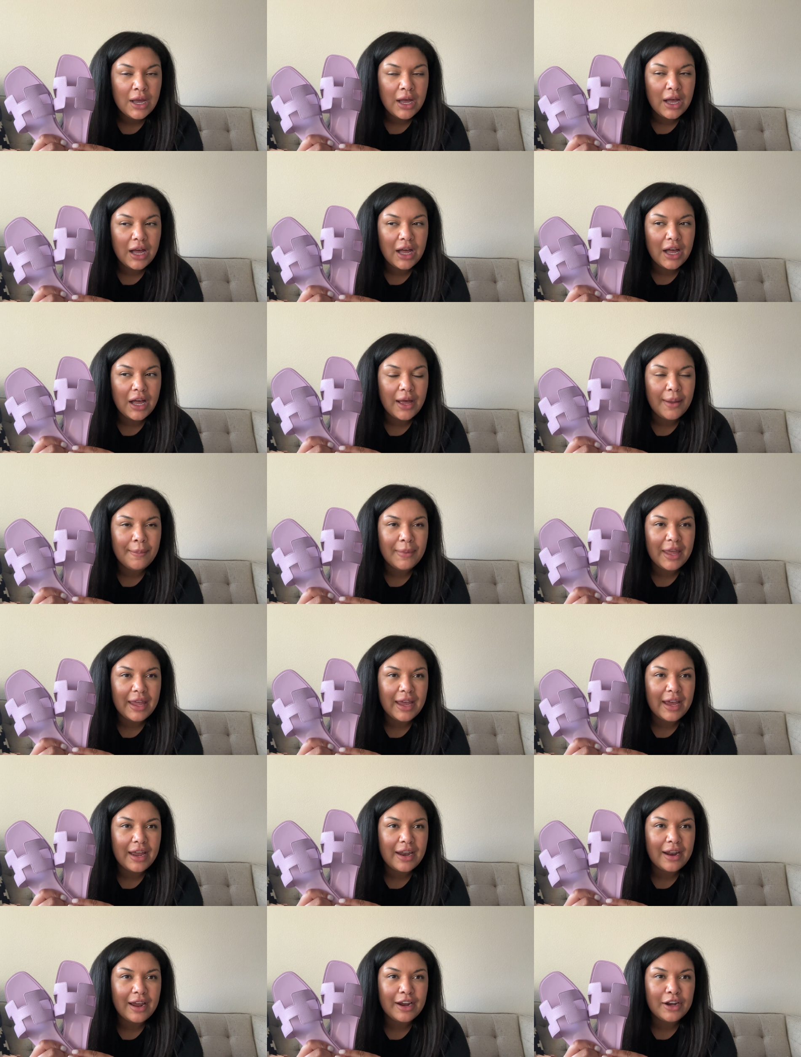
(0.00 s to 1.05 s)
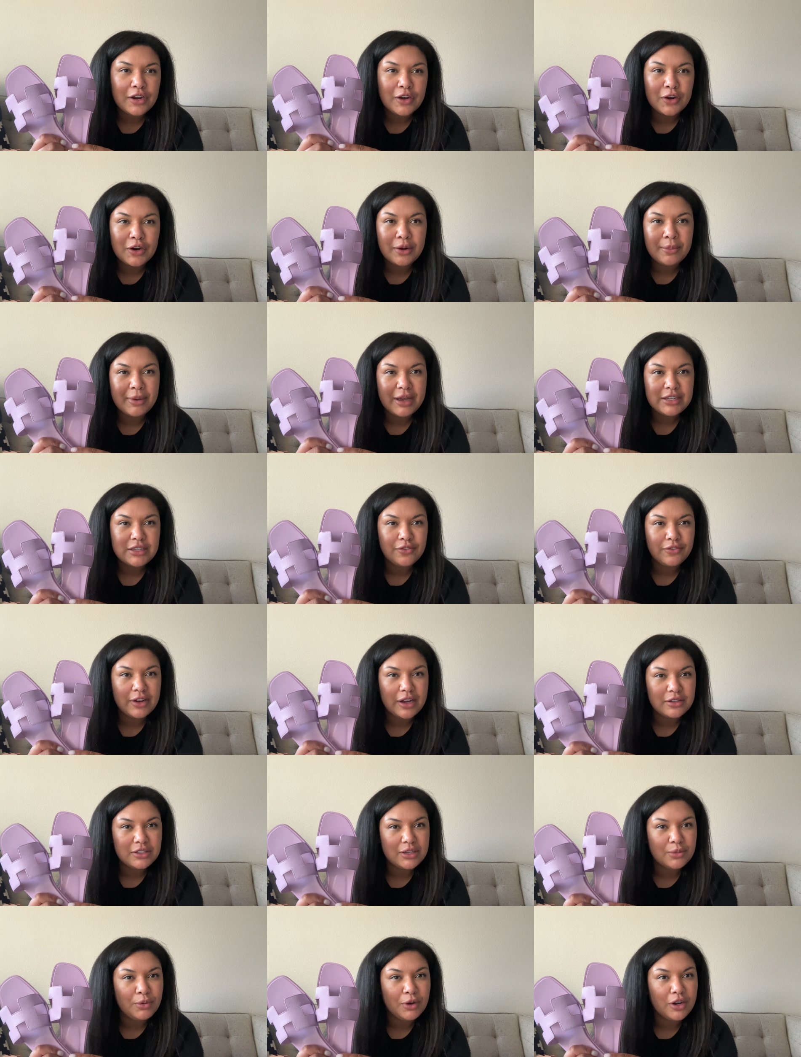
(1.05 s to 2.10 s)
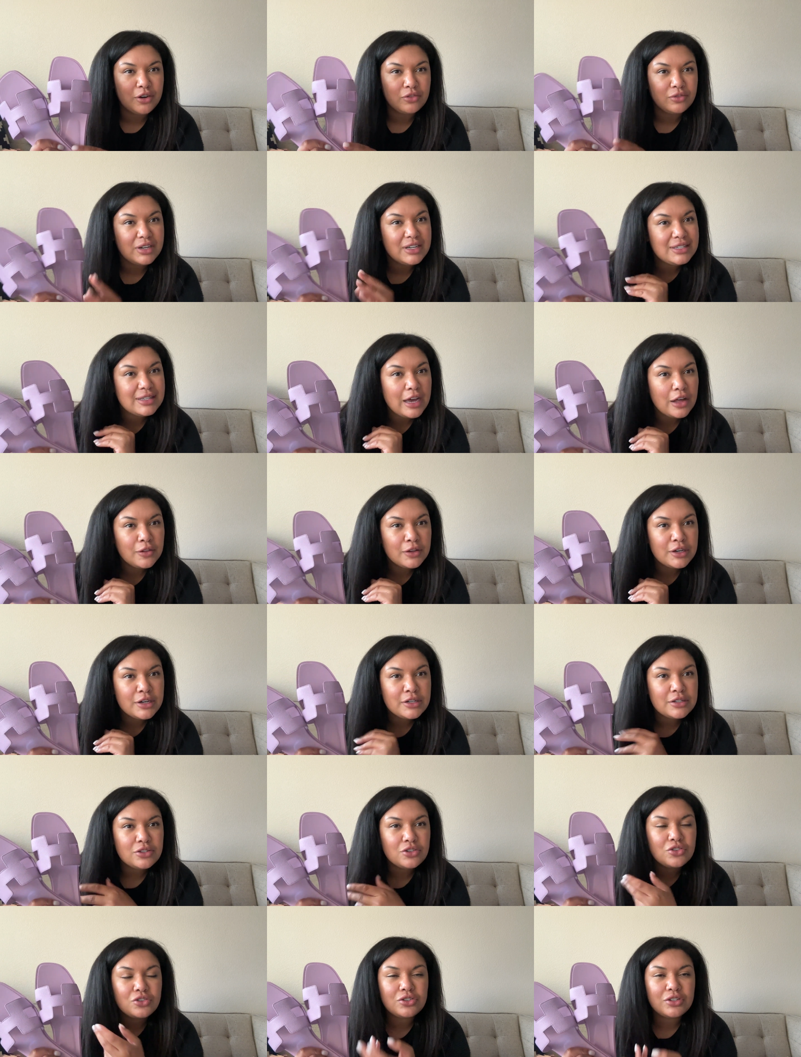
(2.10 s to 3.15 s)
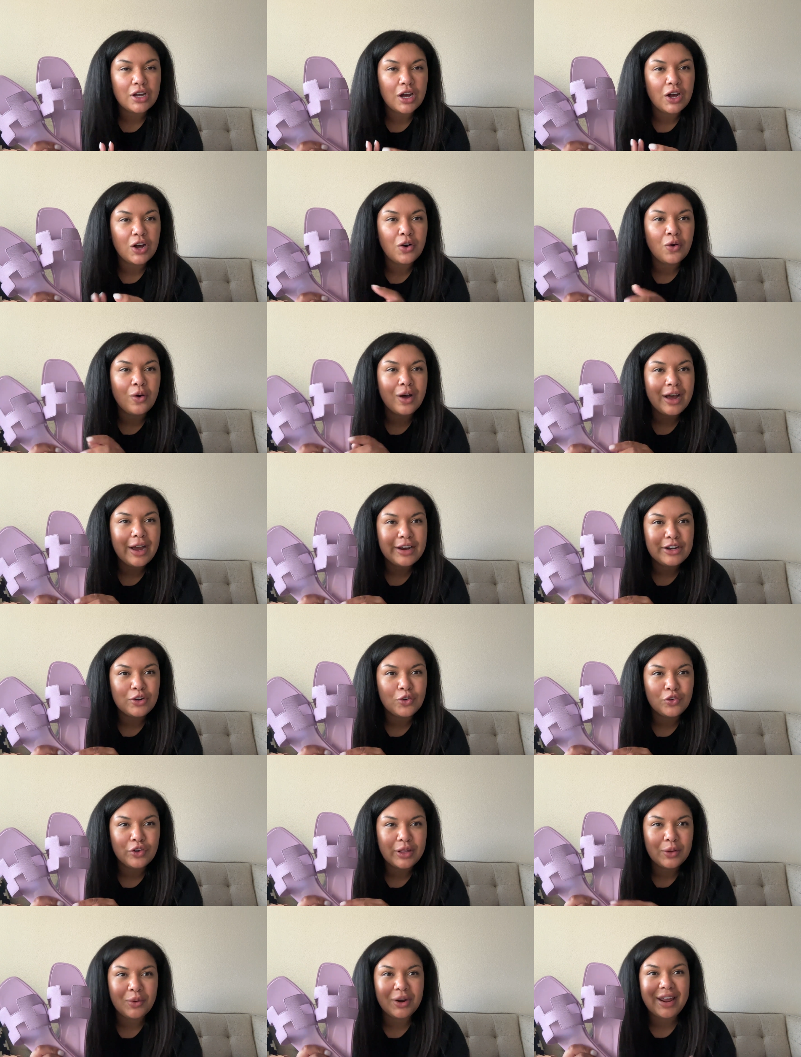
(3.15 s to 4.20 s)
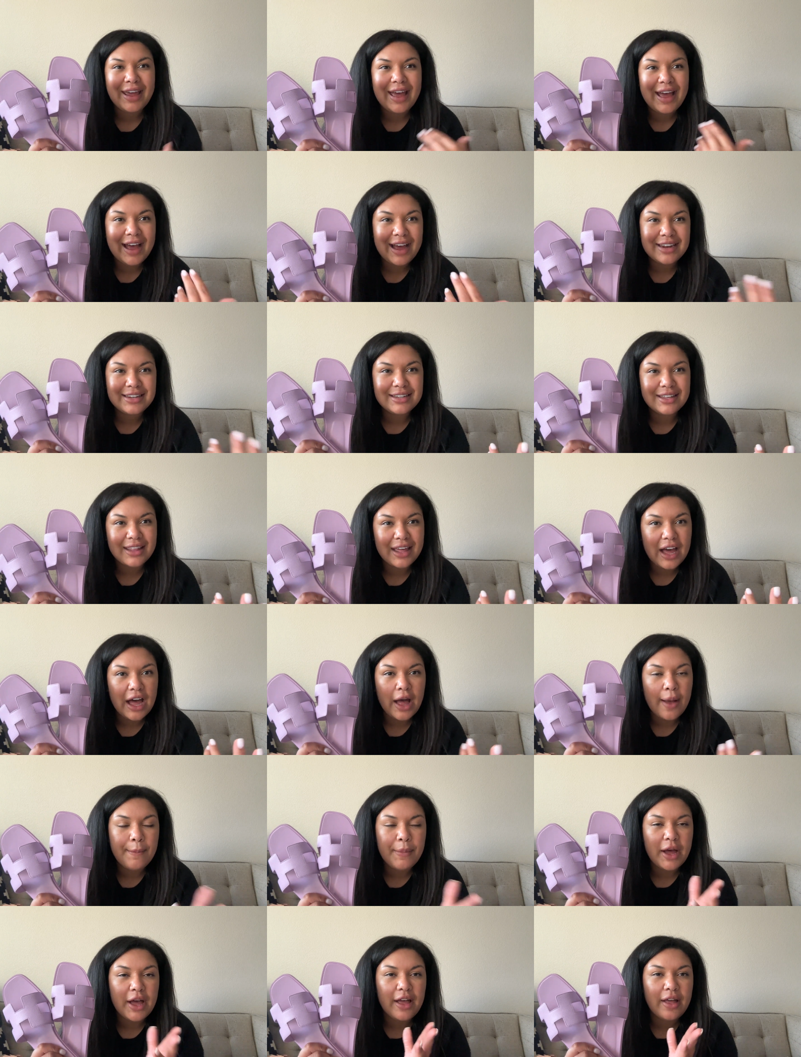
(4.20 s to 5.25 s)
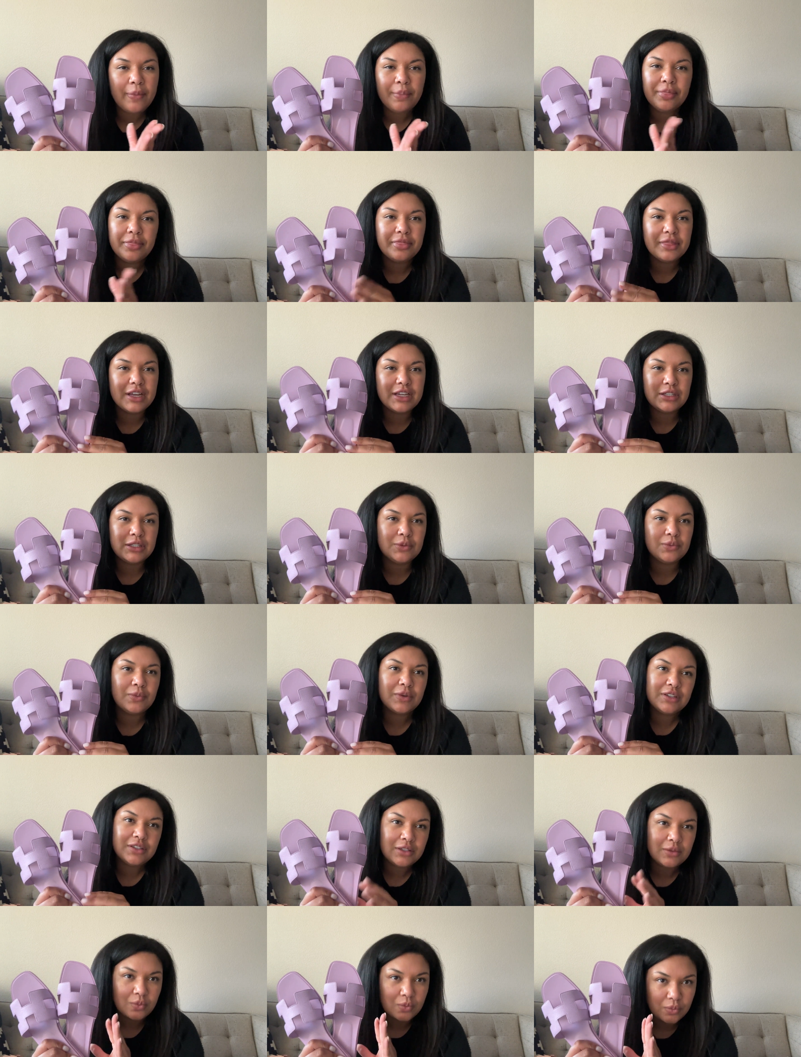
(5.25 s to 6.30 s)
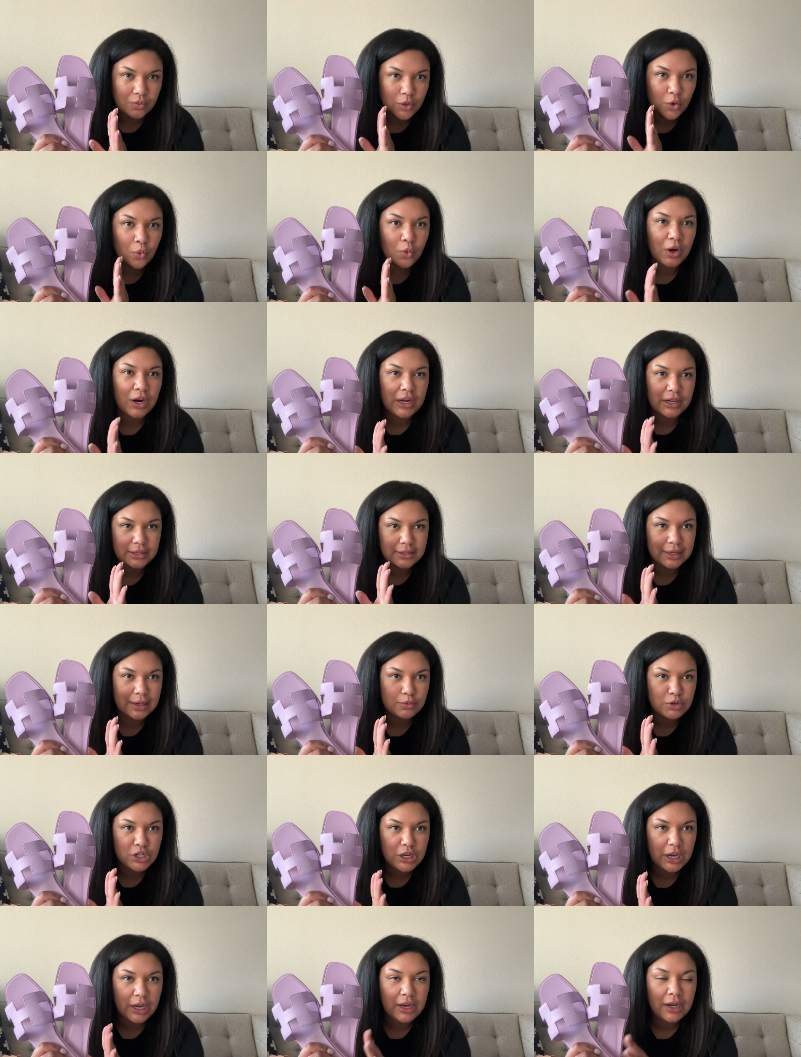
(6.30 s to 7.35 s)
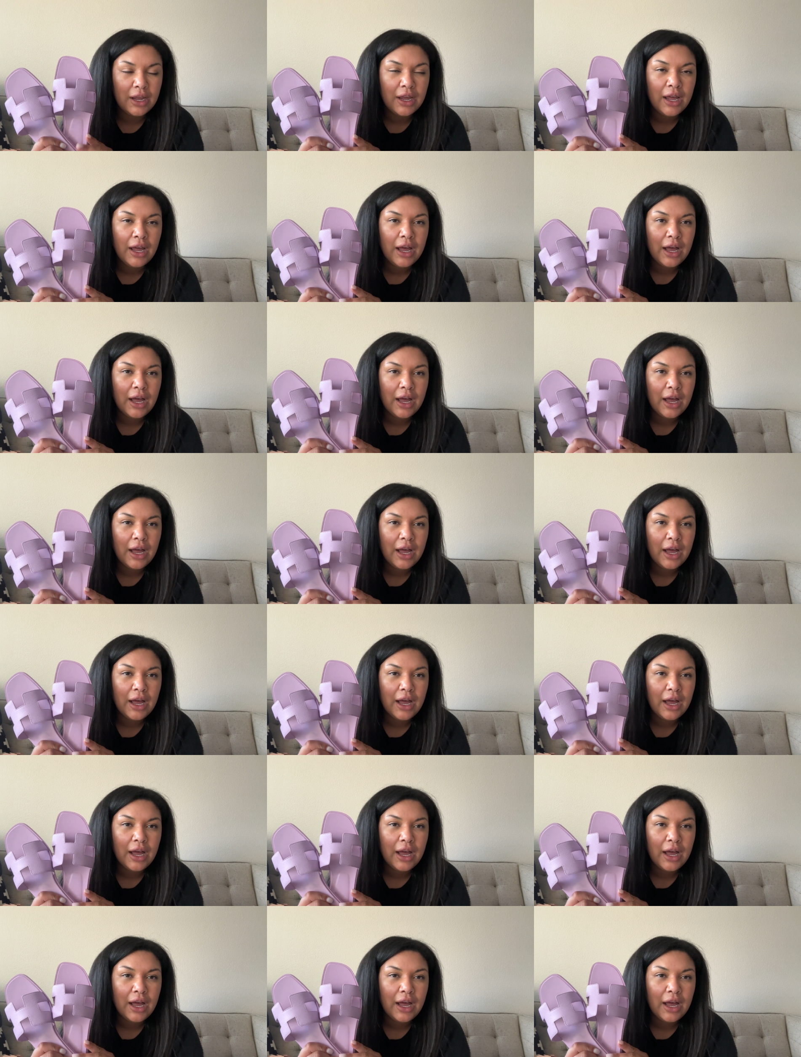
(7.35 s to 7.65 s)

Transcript: And I know Hermes frowns upon resellers, so I don't really want to add to that, but this was the one exception.